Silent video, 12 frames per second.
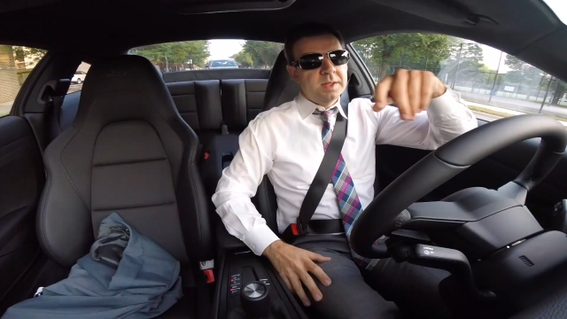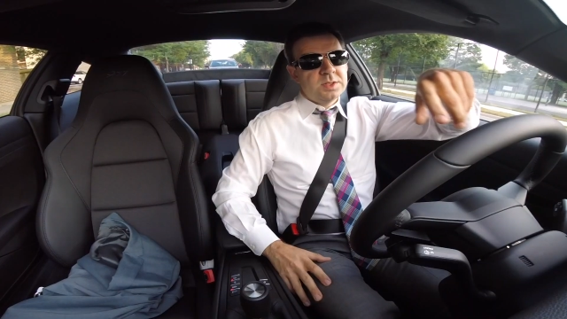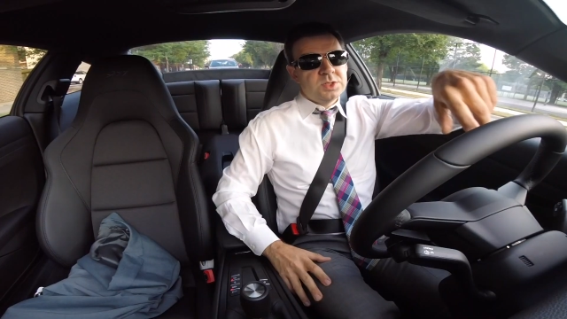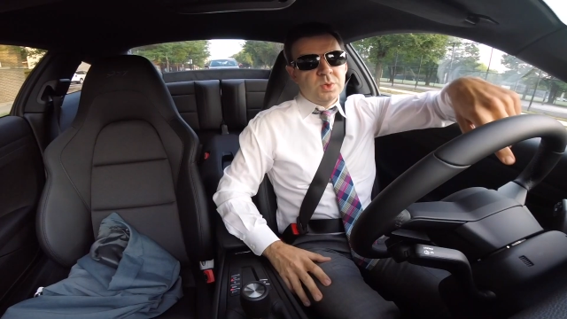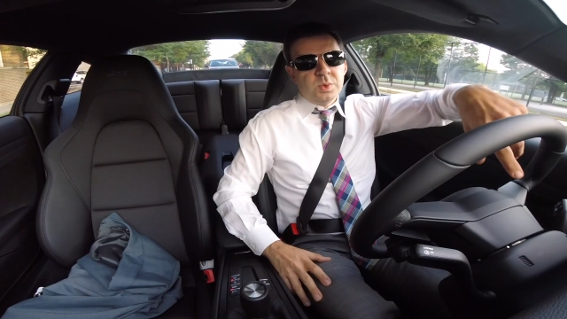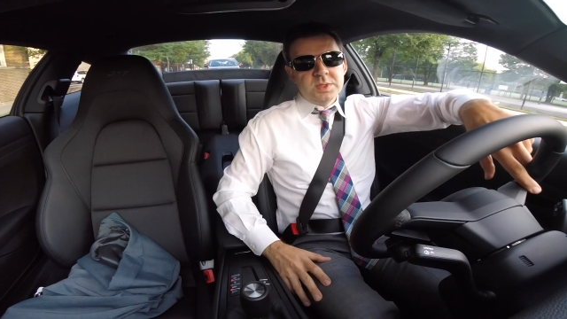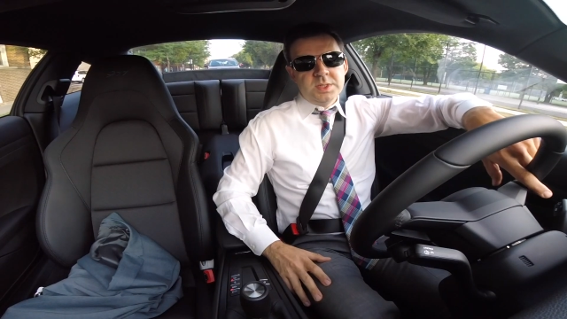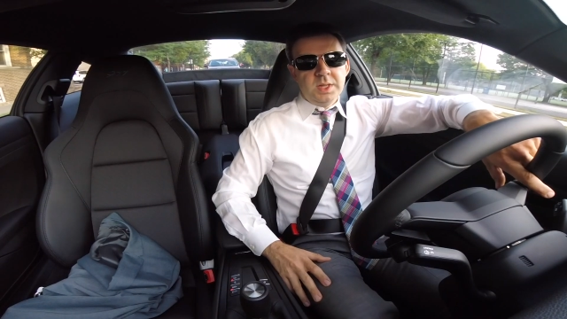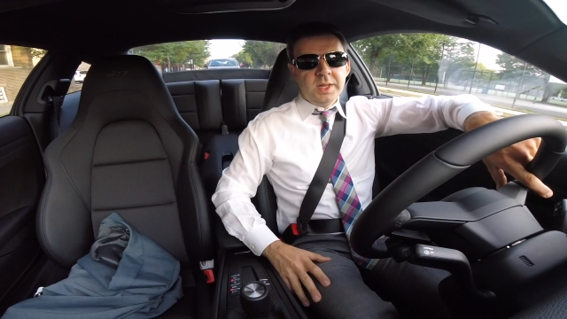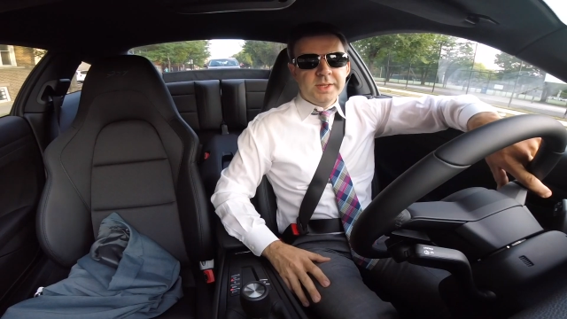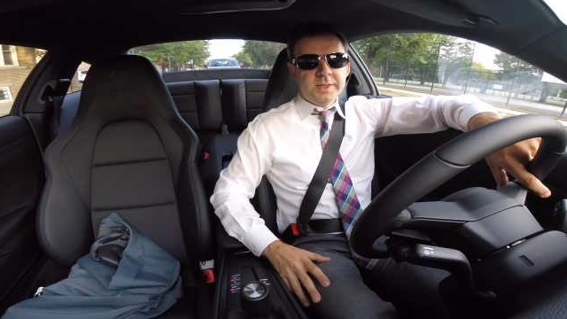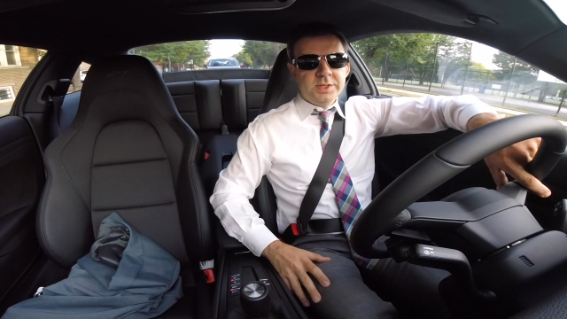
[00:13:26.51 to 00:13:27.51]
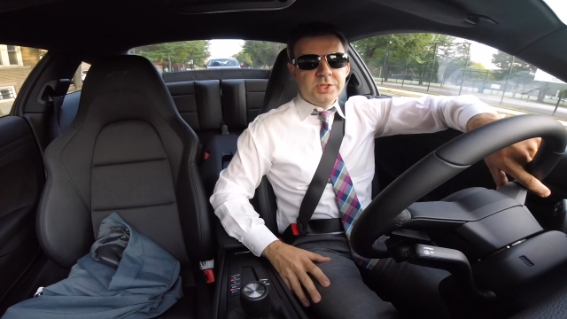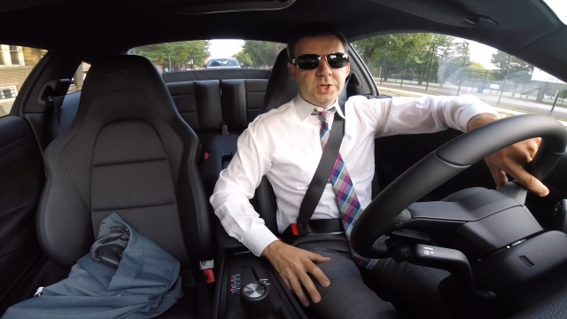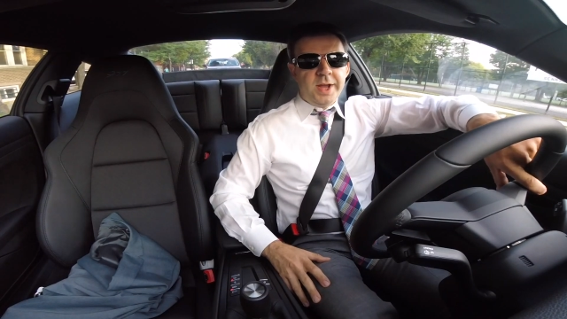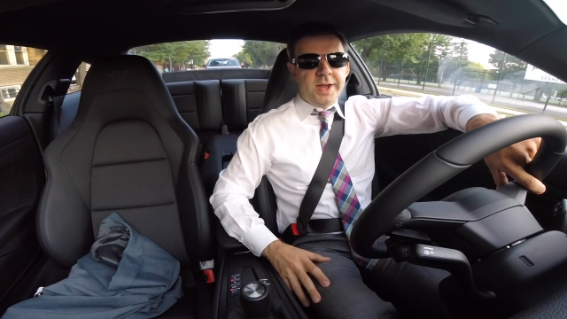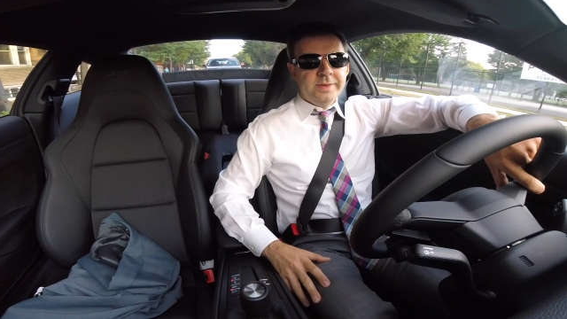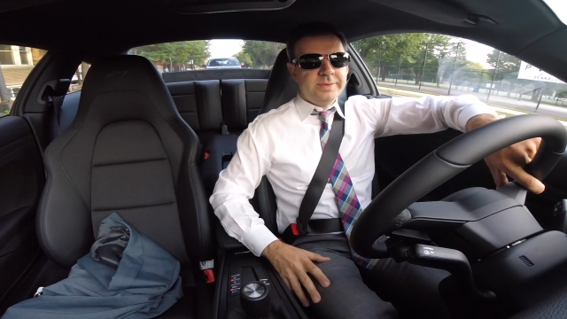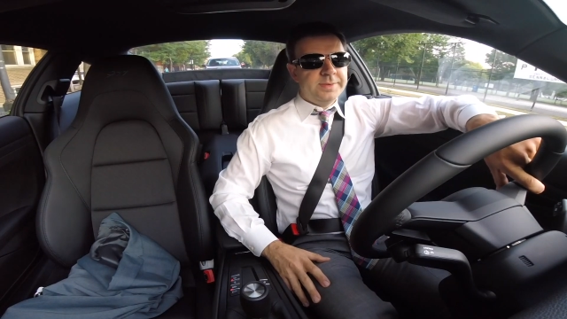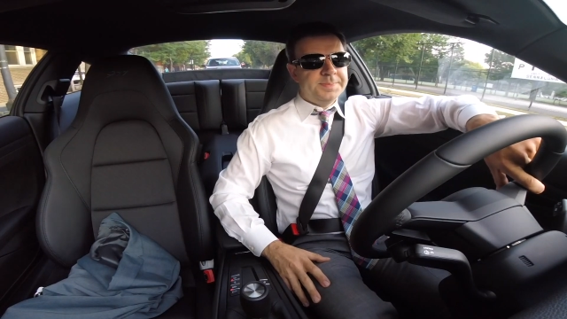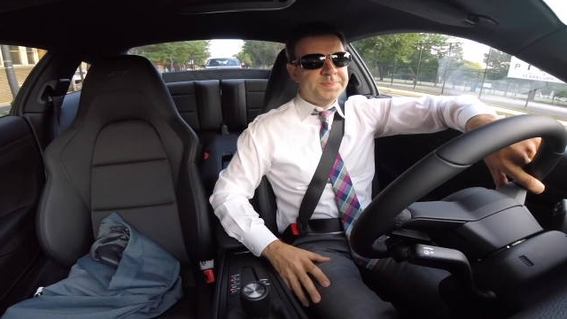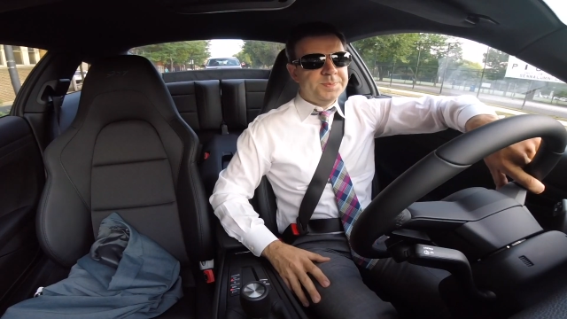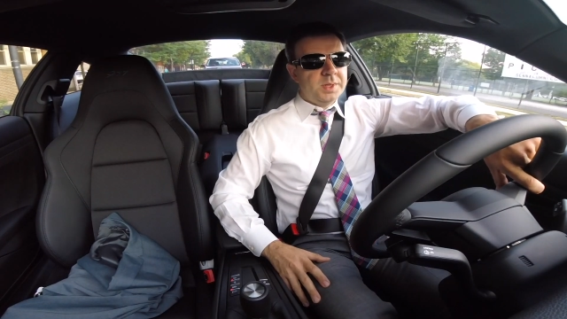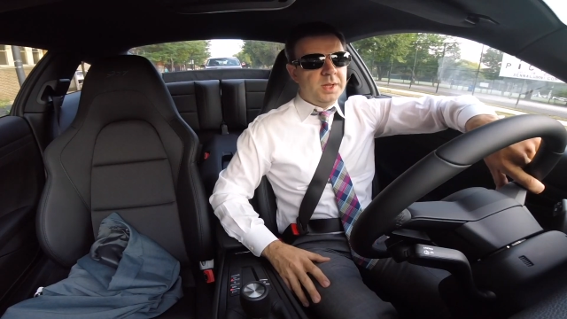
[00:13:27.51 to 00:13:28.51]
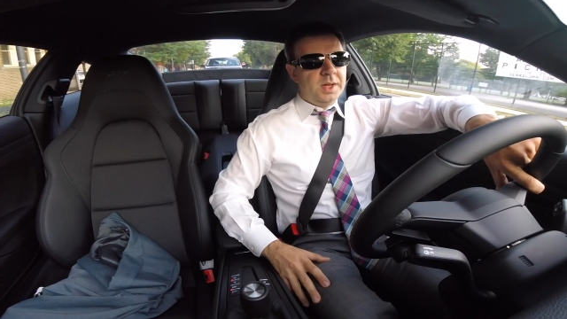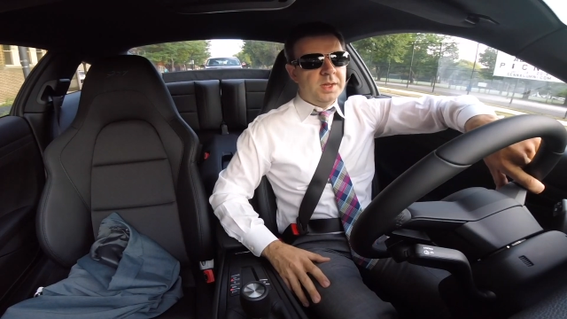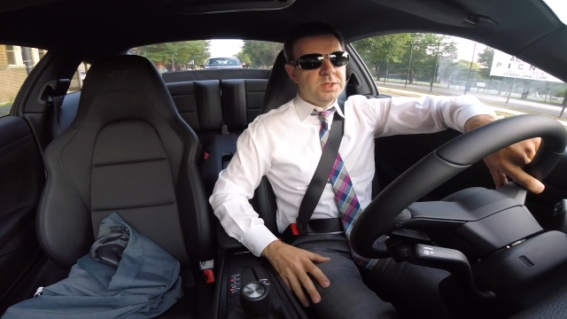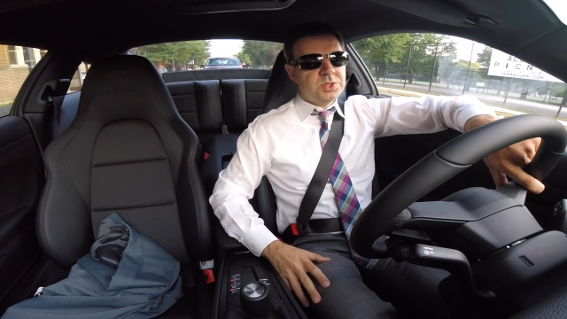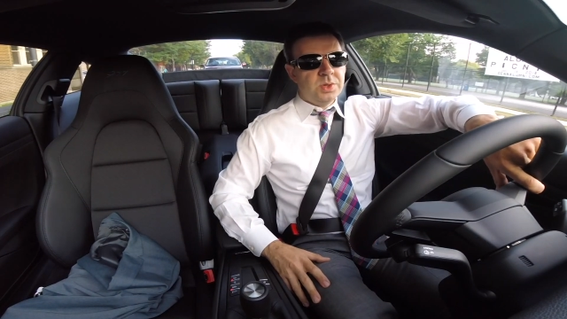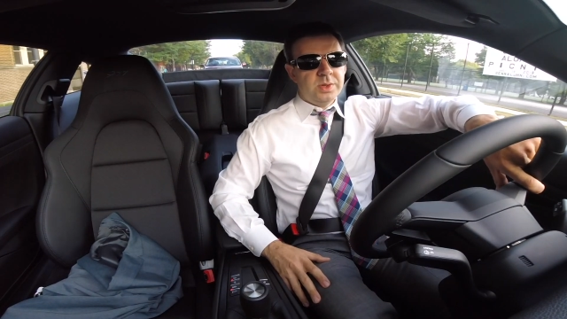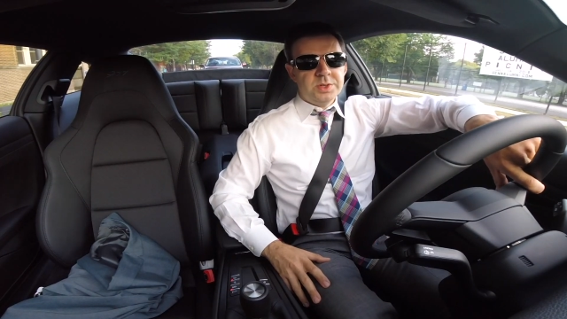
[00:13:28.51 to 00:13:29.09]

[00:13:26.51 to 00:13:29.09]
So what's it like to drive? So